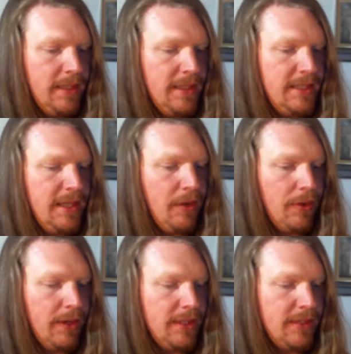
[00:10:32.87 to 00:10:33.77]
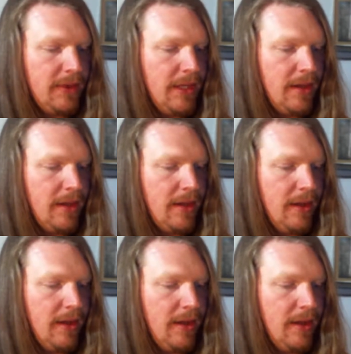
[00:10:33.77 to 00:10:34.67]
dizzy auras of the young
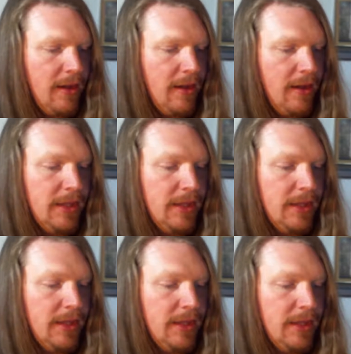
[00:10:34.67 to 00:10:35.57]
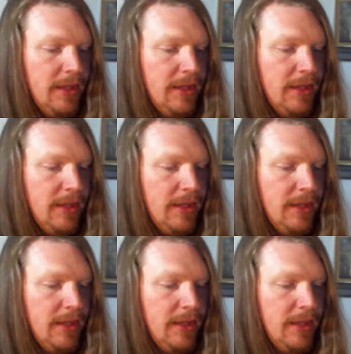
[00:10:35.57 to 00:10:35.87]
people enjoying themselves.